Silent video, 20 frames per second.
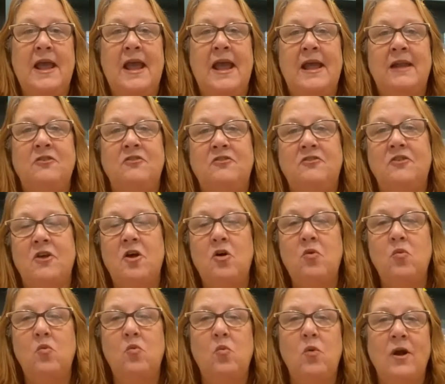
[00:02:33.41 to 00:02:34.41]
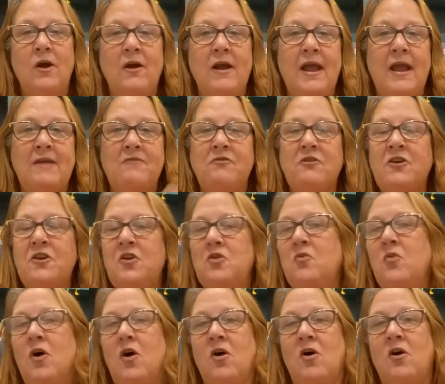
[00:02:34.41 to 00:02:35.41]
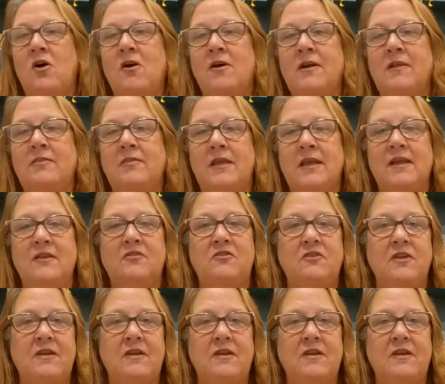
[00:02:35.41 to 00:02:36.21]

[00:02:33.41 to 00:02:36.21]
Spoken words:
And so wherever you are in this,